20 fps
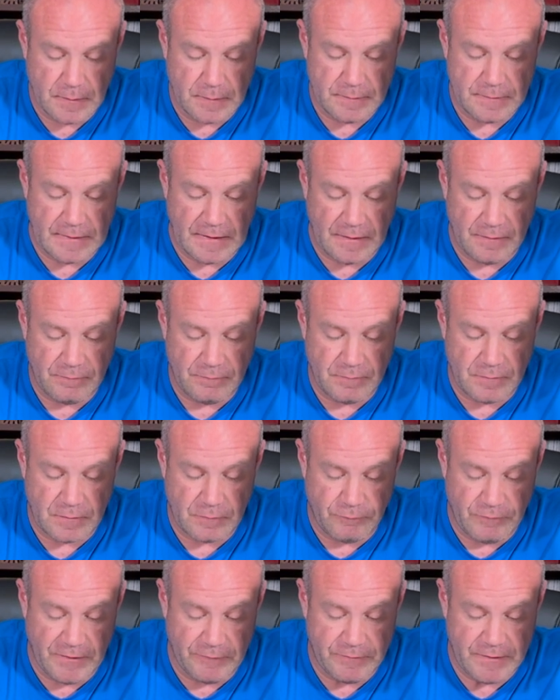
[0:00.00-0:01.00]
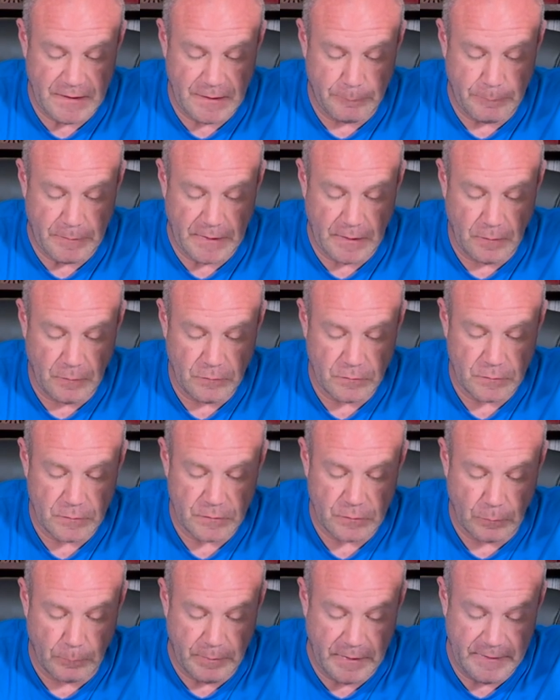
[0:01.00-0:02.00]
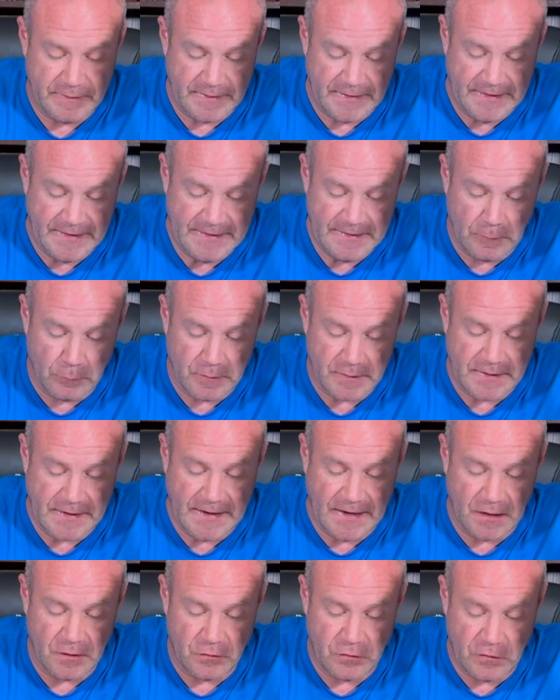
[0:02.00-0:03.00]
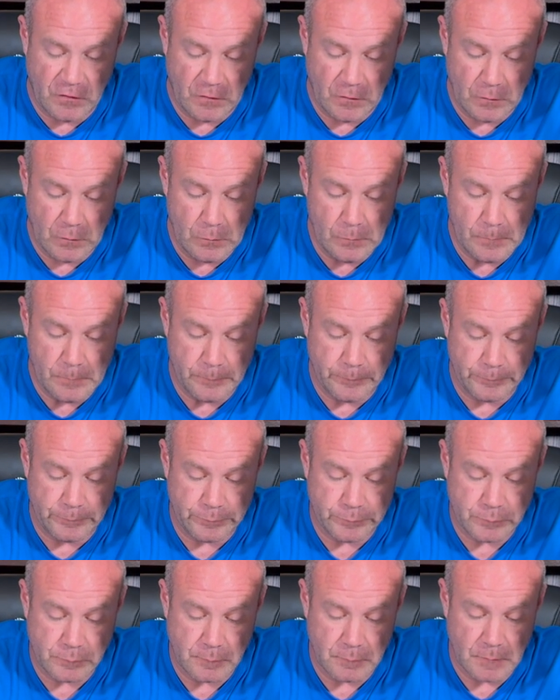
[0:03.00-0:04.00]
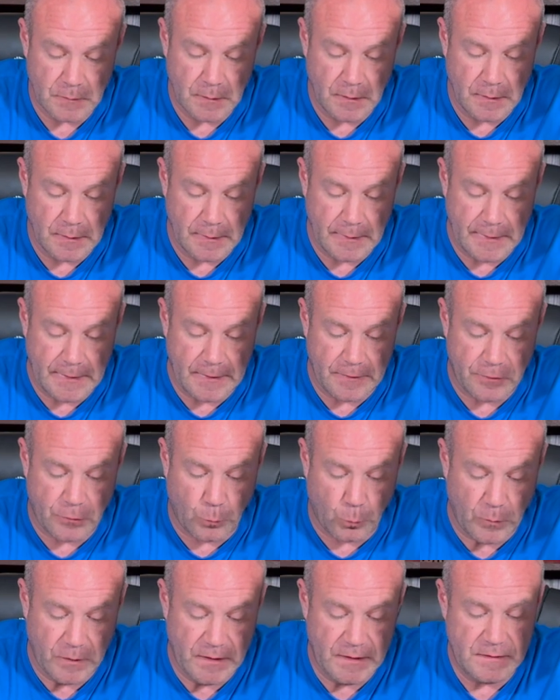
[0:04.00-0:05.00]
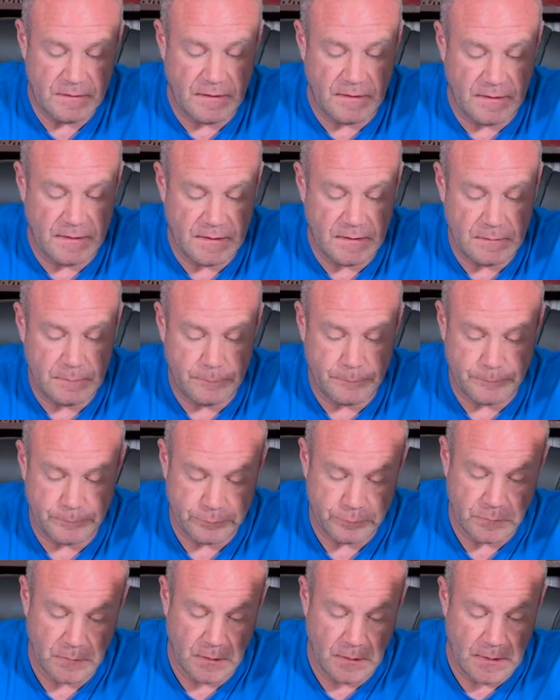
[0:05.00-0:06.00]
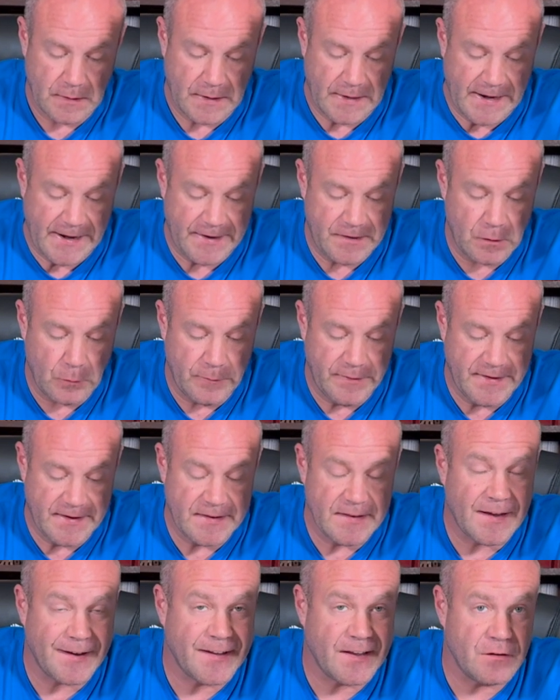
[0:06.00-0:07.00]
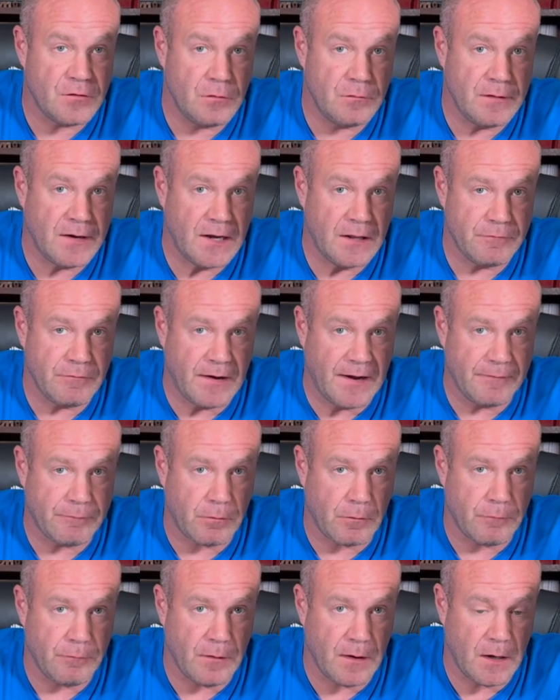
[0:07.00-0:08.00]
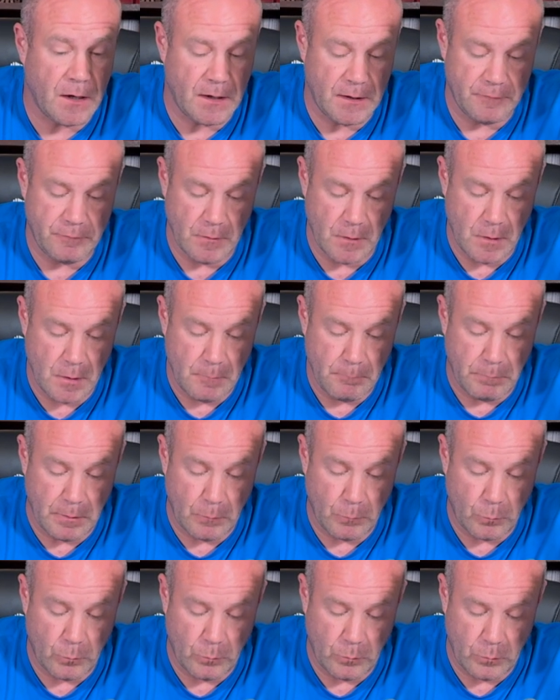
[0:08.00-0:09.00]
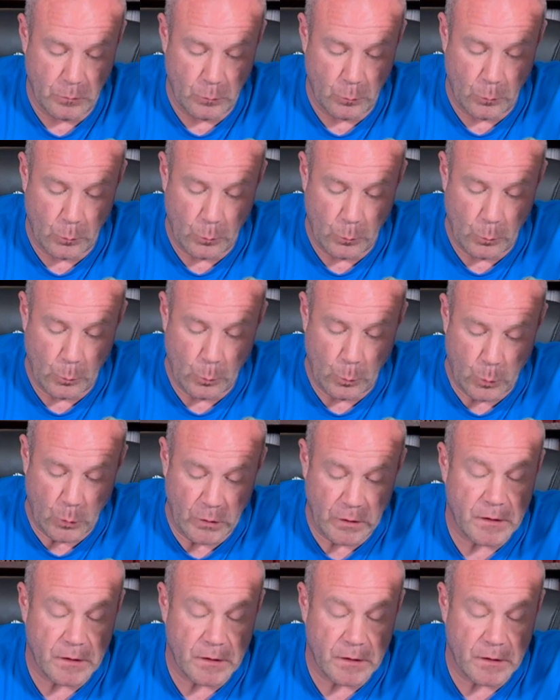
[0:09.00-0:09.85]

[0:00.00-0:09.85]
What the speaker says: So being that he only got 2 at 310, I know he cannot get 295 for 5, but we're going to try to get it for 5.